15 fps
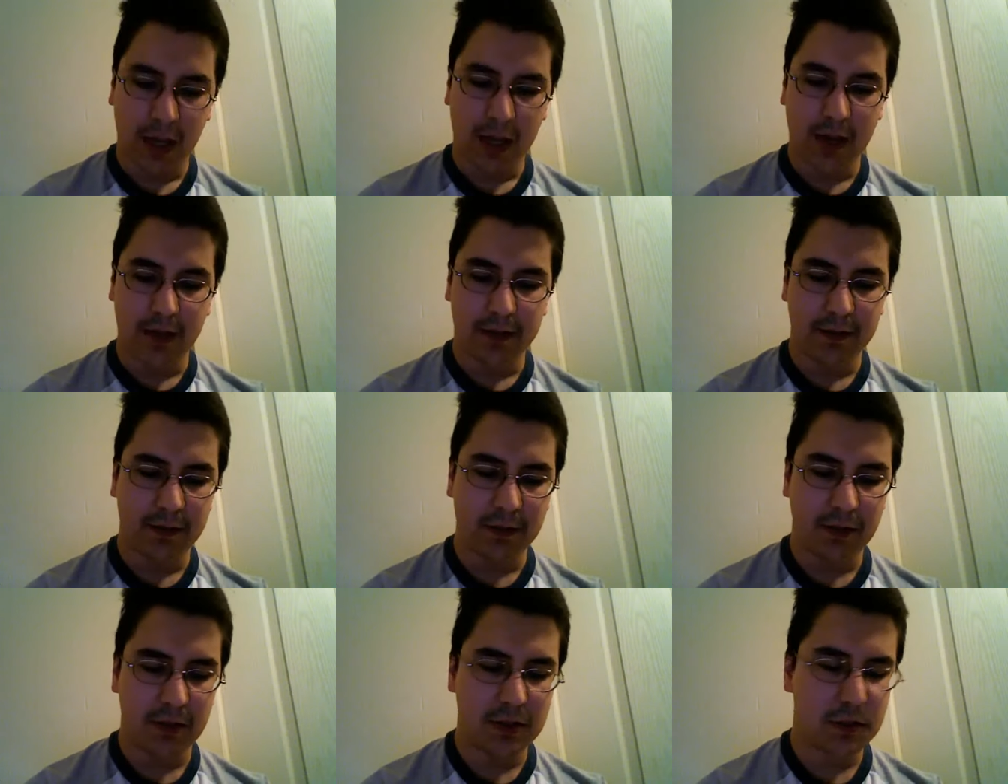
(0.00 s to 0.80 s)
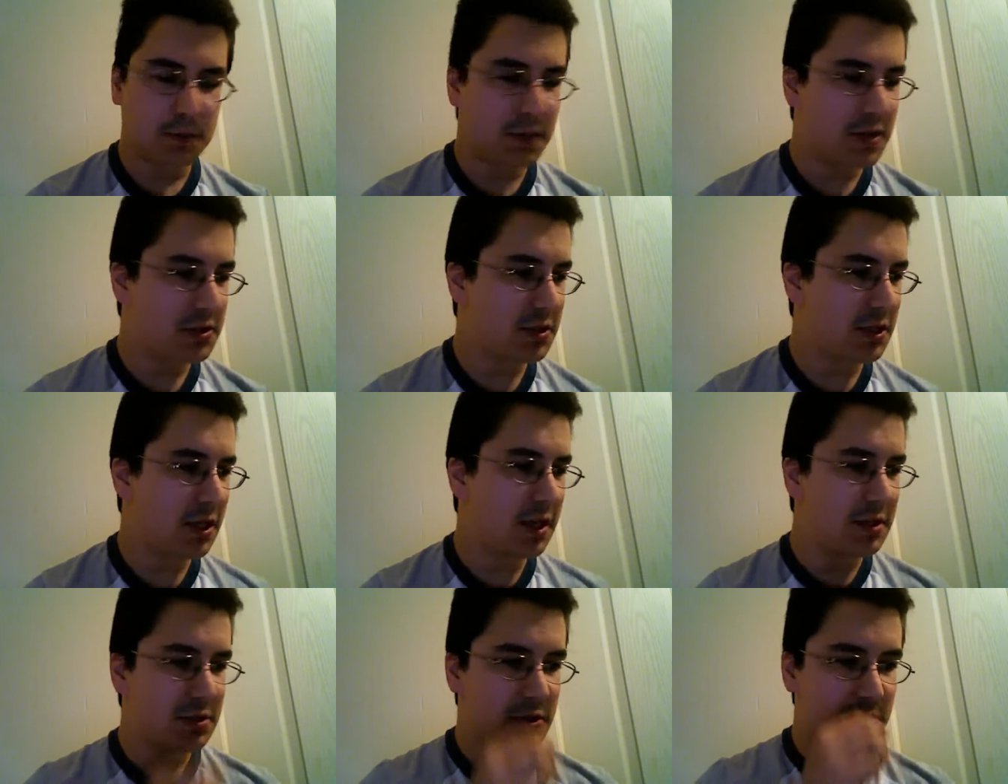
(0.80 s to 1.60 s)
And this
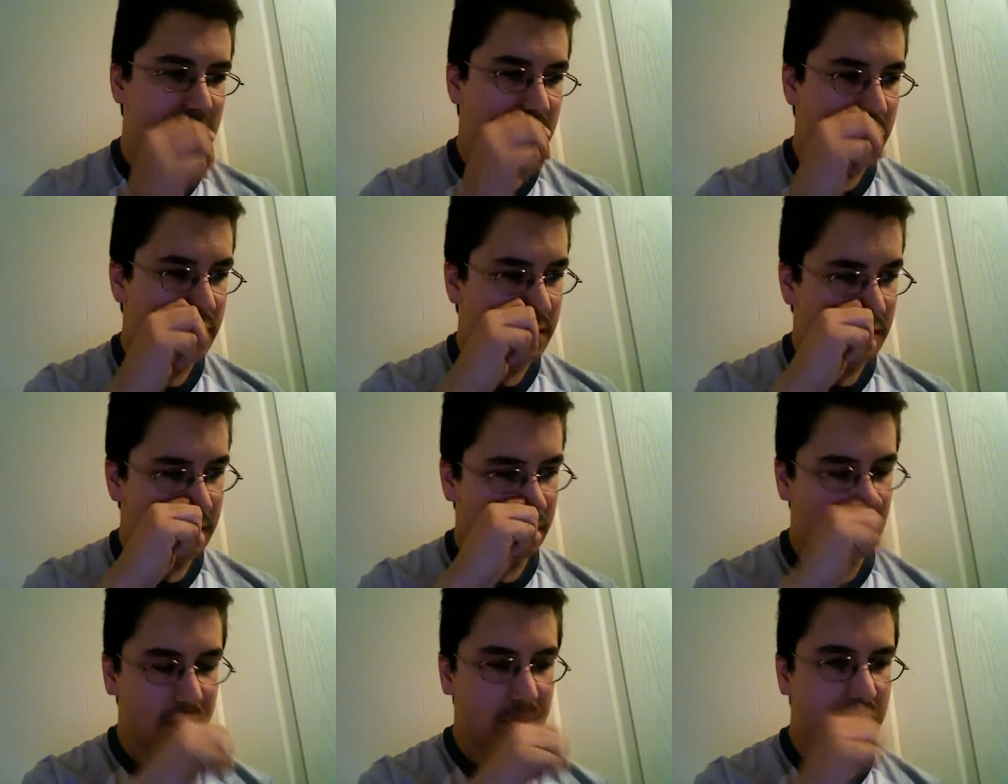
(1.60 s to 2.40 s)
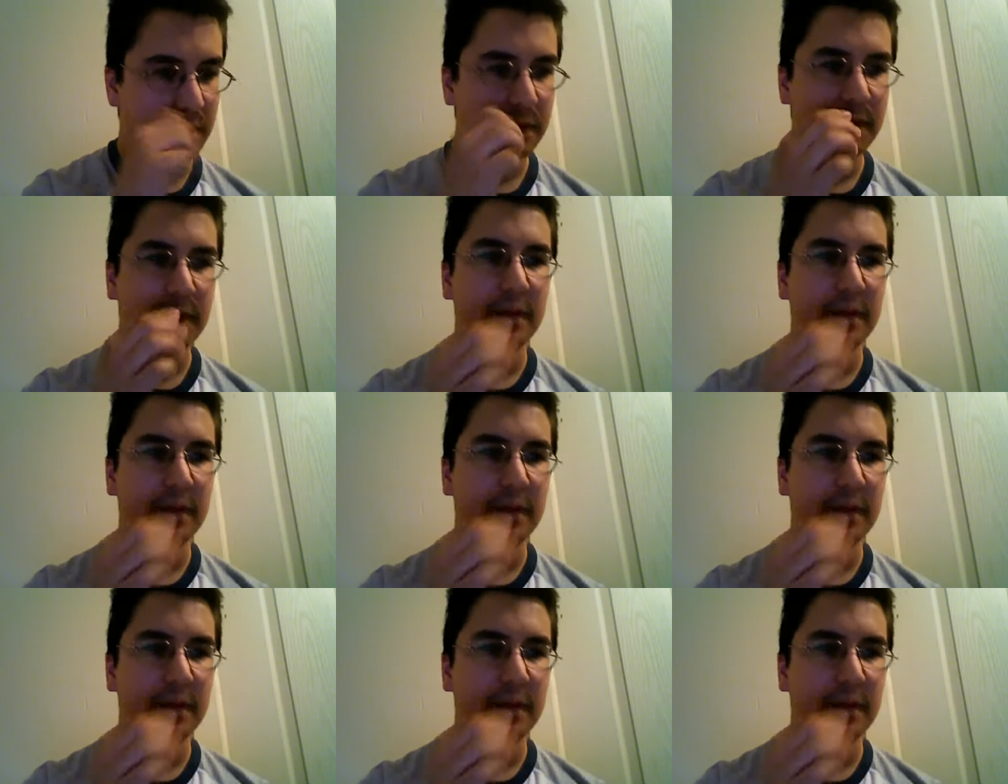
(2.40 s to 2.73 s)
basically has to do with